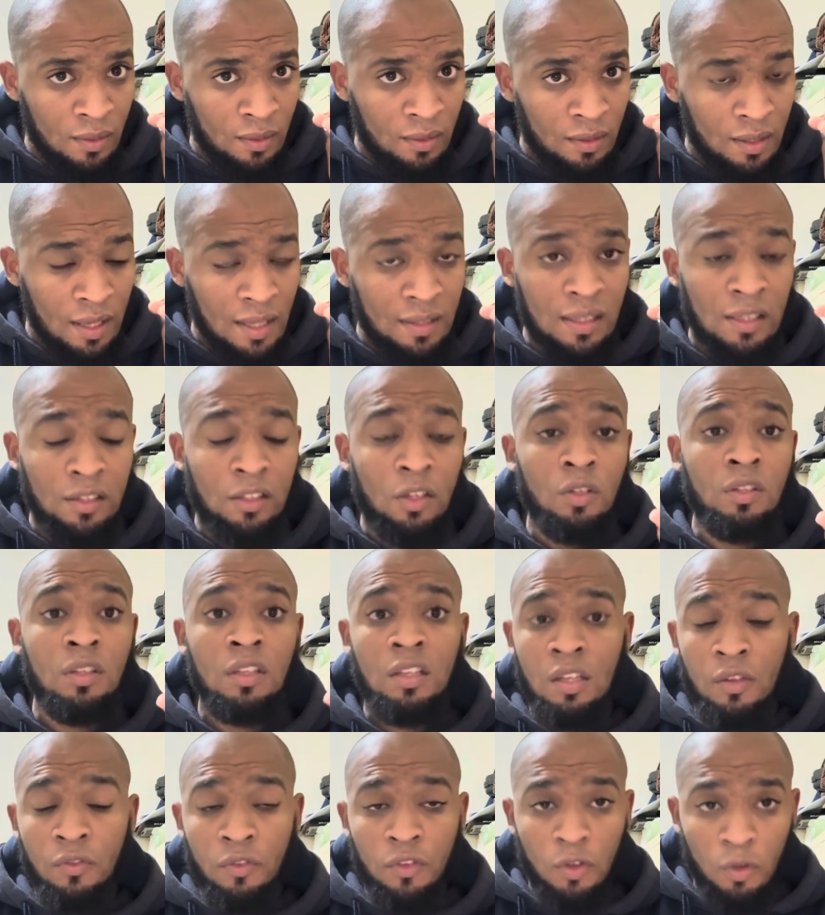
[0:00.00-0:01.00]
and I don't know
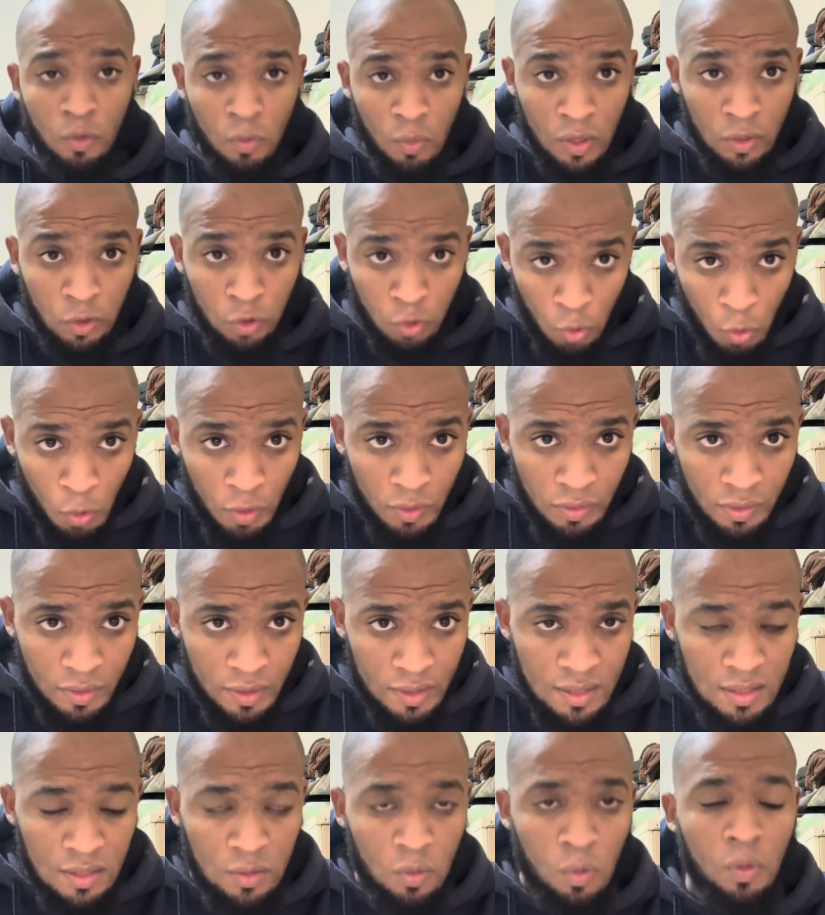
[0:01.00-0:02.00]
if you were taught
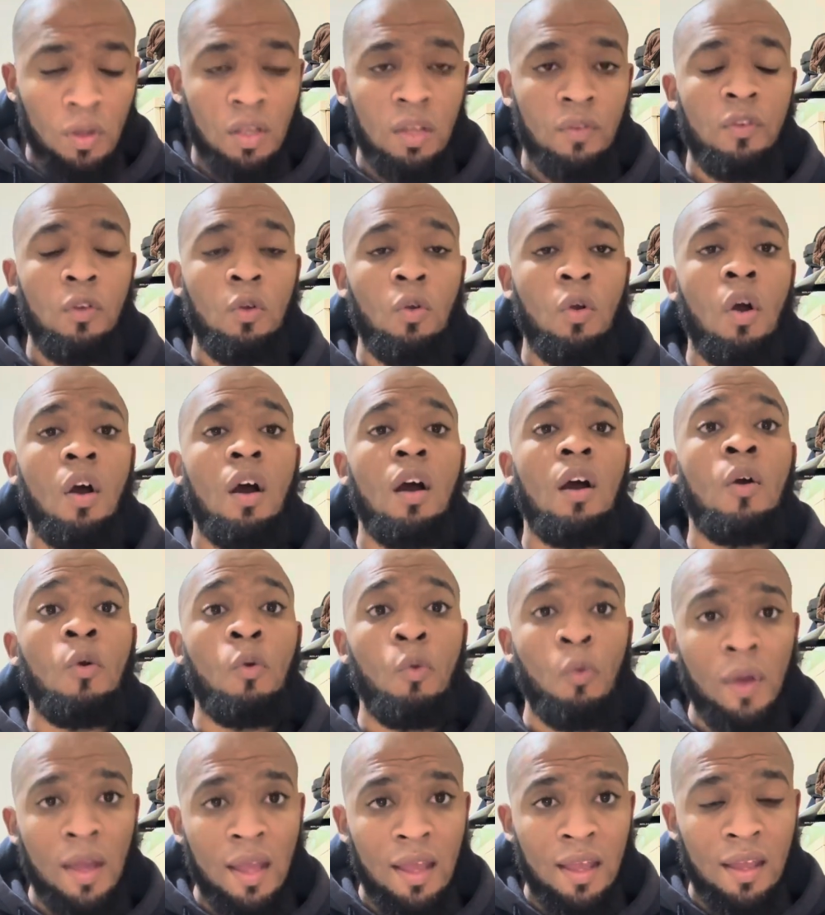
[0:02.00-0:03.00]
this or if you are
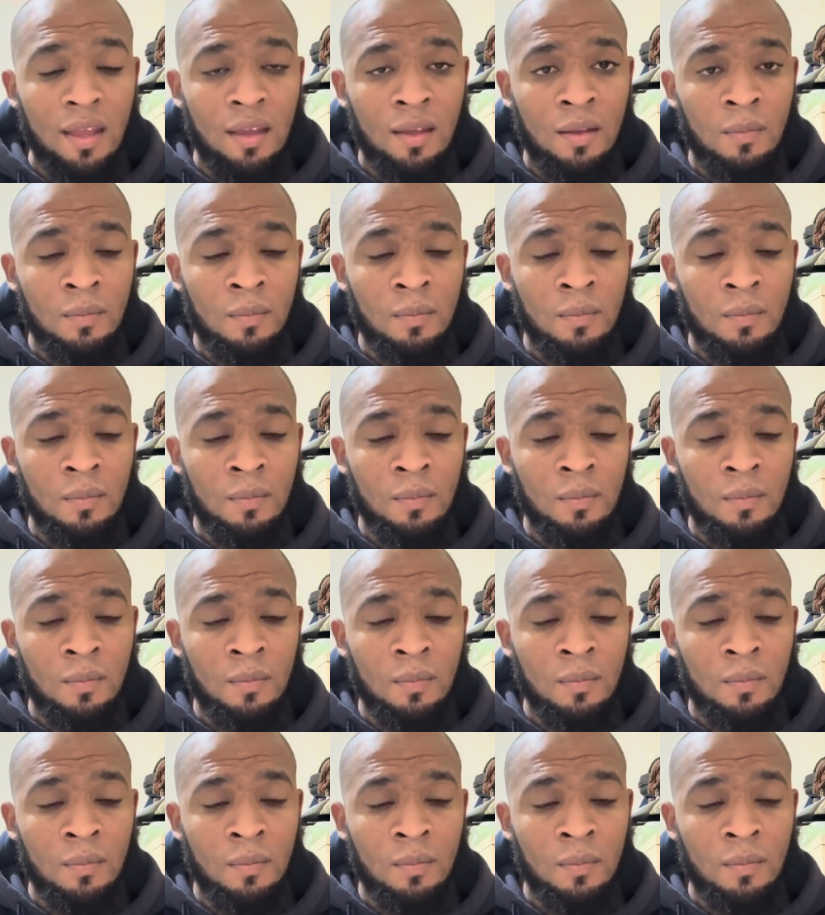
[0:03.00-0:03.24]
aware,